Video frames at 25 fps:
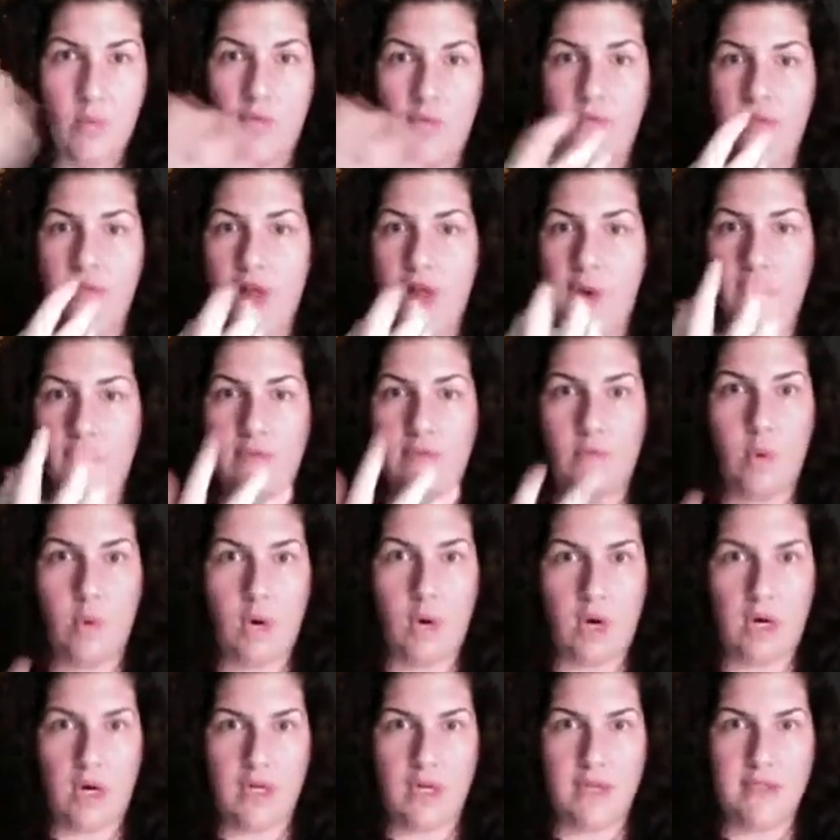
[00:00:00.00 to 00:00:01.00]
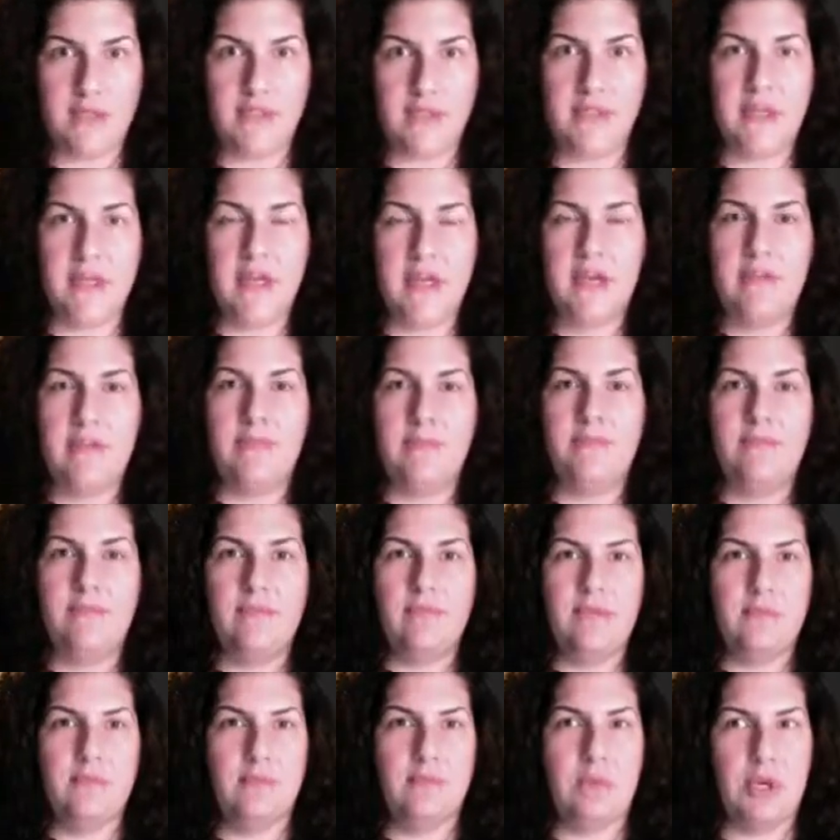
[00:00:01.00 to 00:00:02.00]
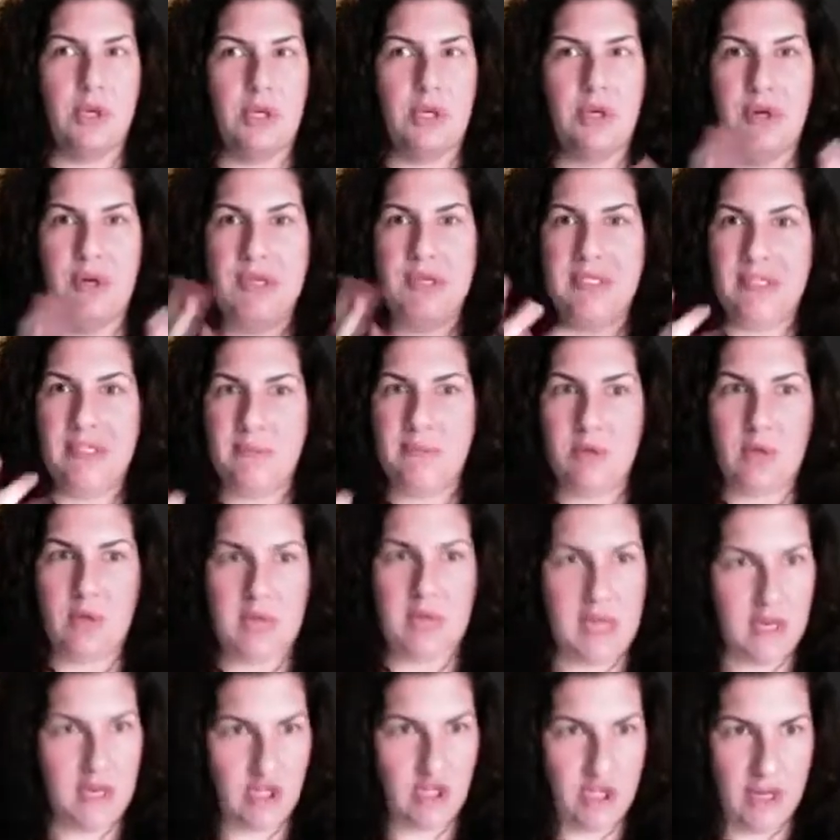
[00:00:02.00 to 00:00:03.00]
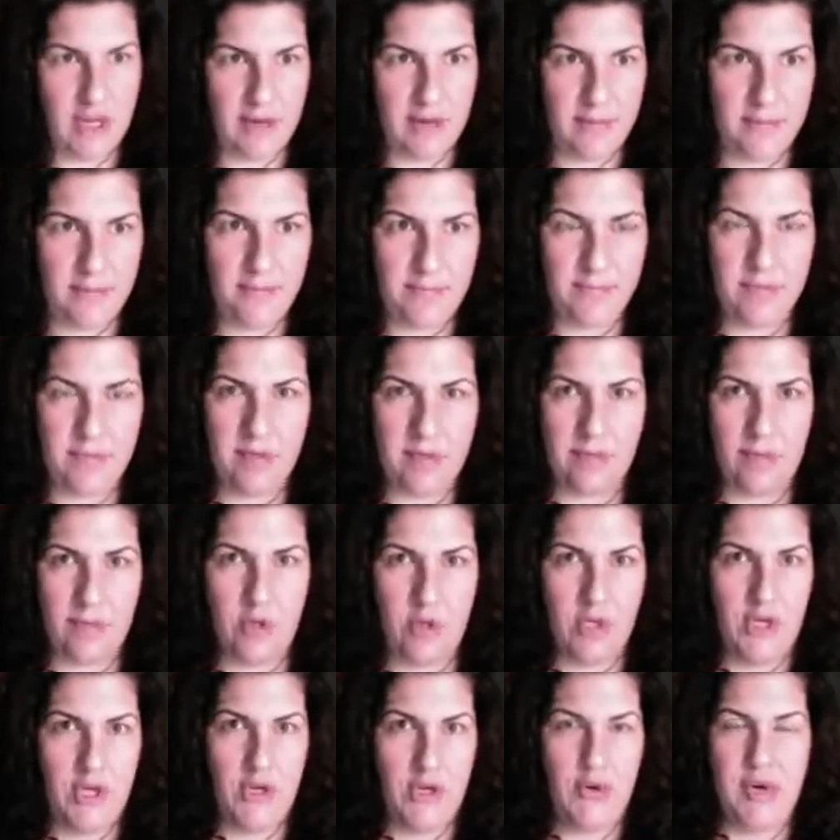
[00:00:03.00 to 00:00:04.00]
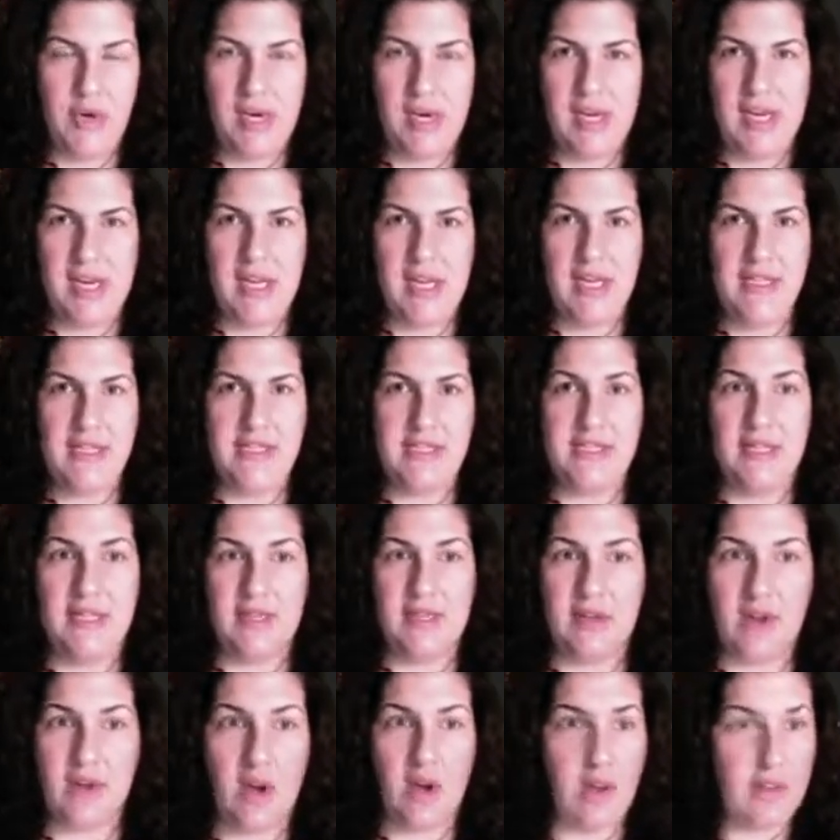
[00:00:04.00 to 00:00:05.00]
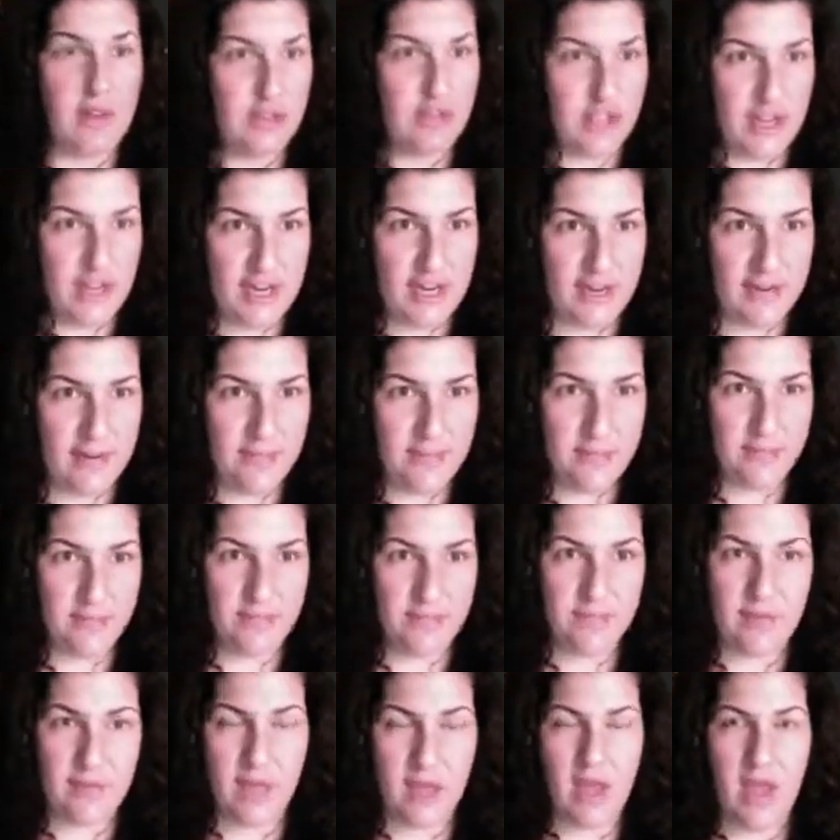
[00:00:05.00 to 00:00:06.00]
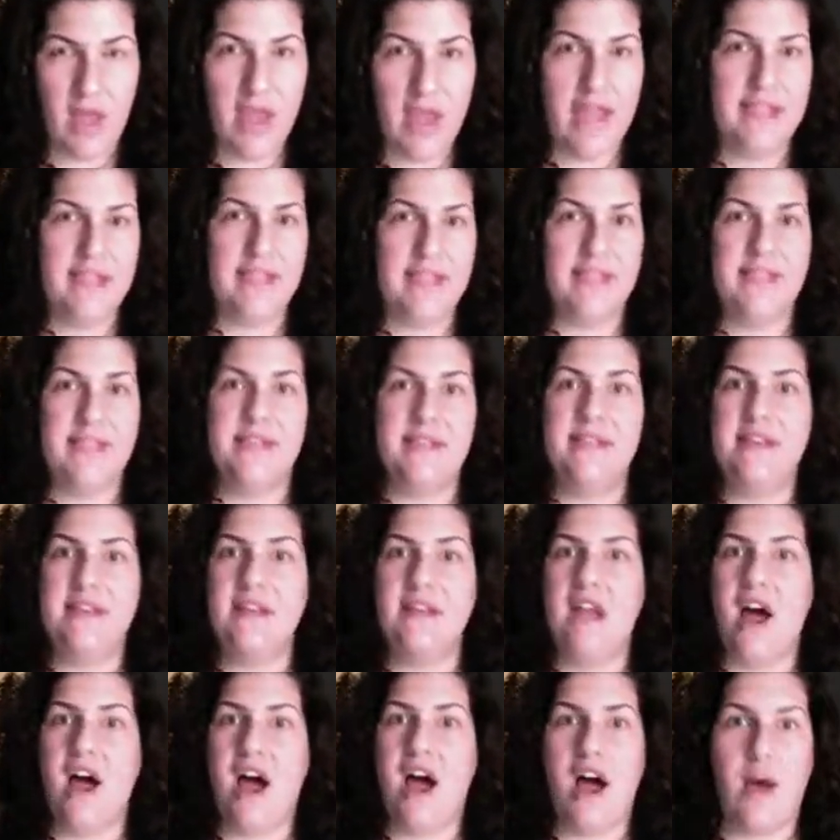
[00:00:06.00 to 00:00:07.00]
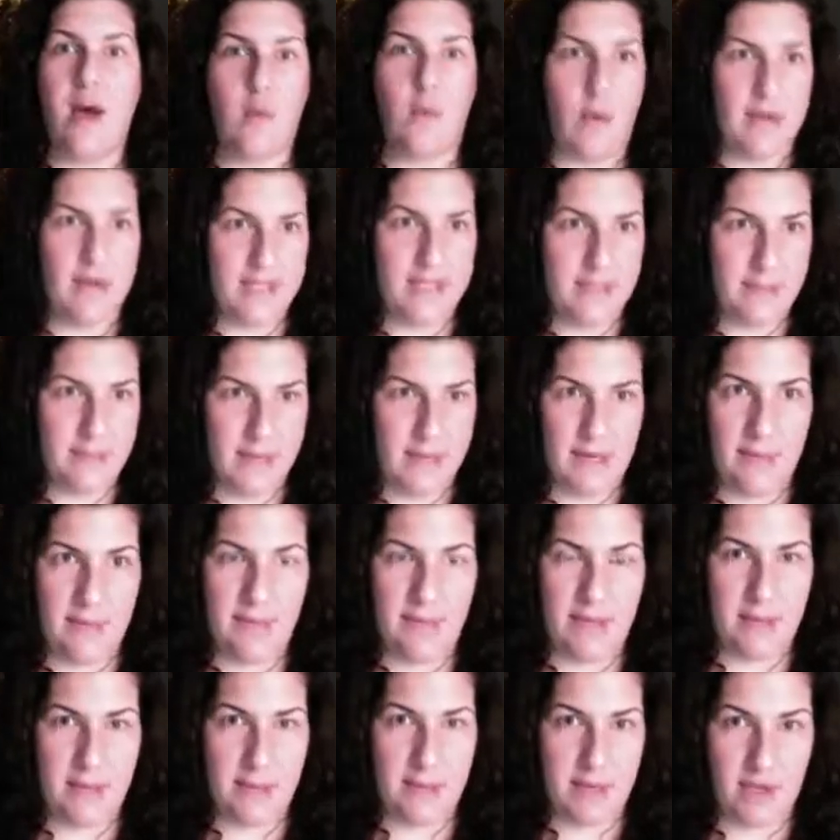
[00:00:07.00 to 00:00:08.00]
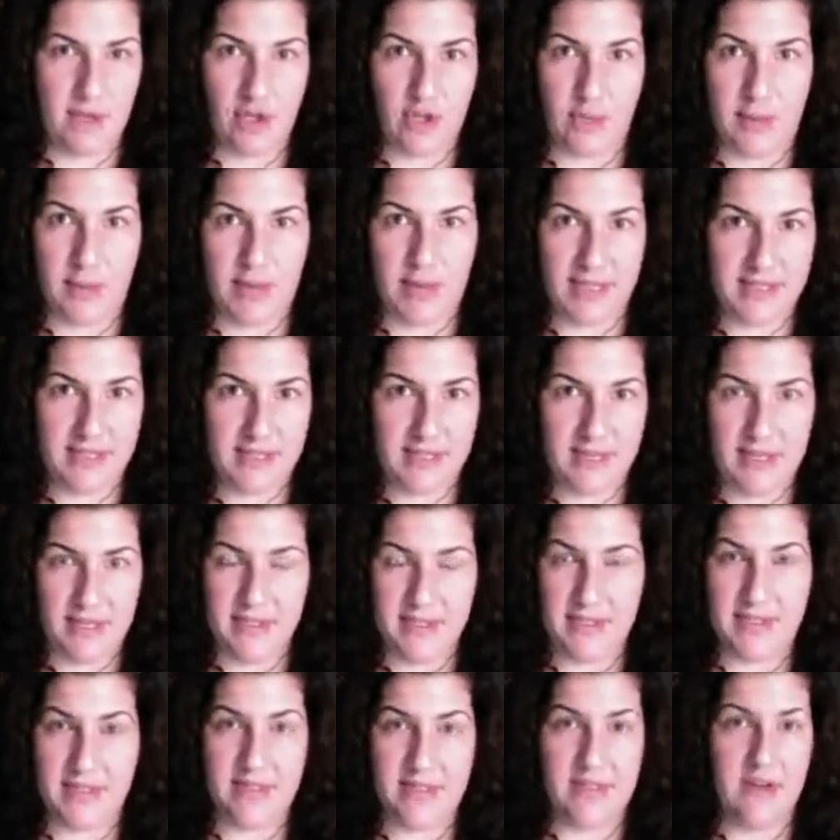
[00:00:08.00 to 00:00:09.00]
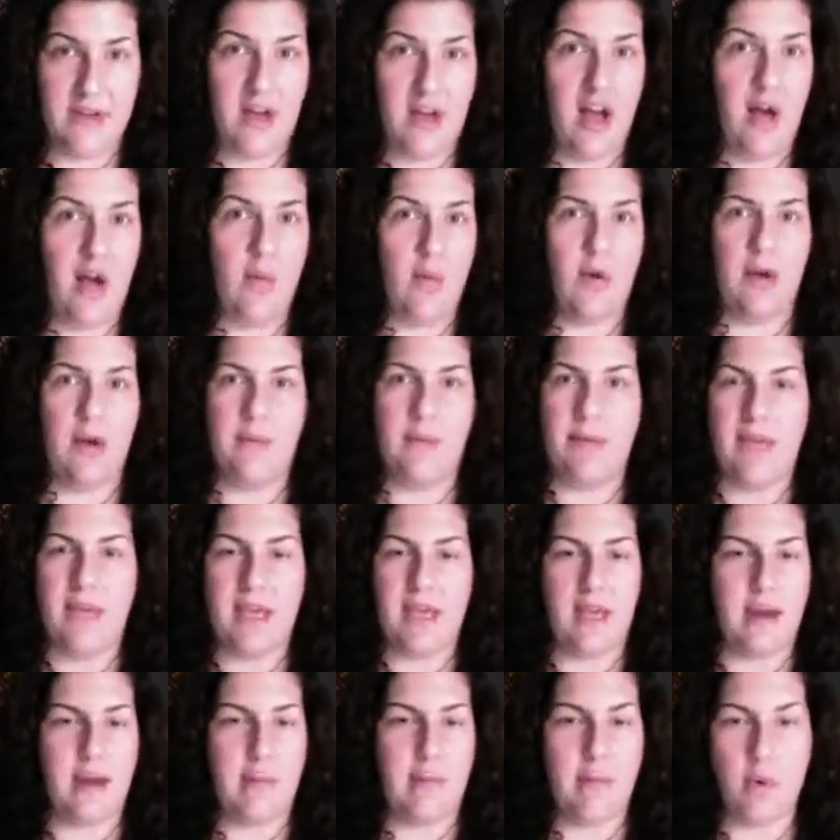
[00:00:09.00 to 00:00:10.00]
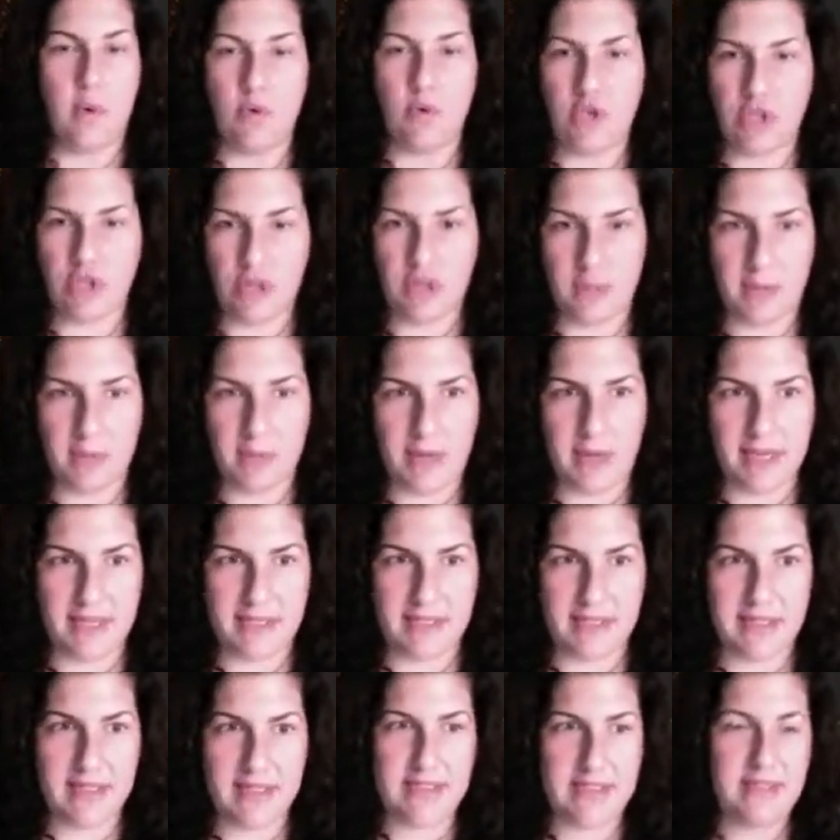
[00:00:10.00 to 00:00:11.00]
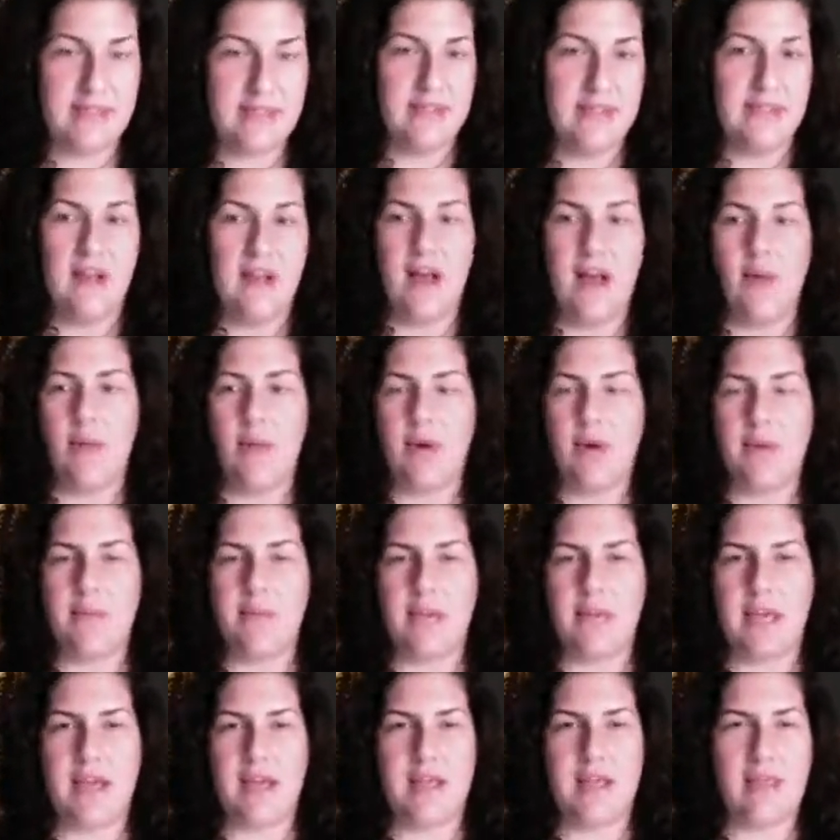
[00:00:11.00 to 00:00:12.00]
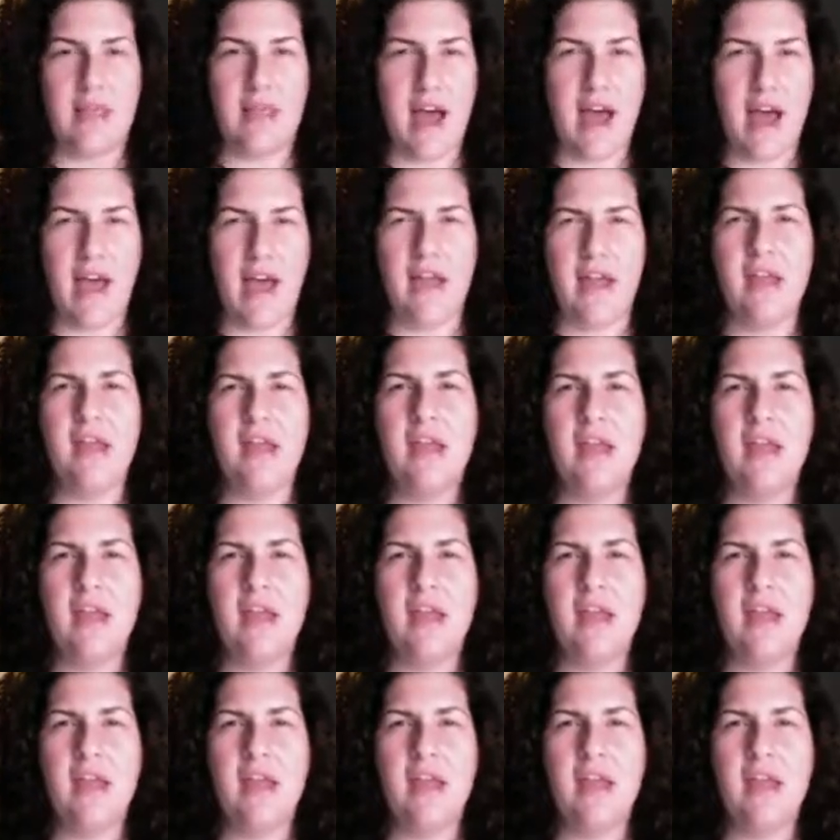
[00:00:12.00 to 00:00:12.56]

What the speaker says: flow of words. Mercury is communication. Mercury is technology. It does not want to be in big picture Pisces. It does not want to be in emotional Pisces. It does not want to be in that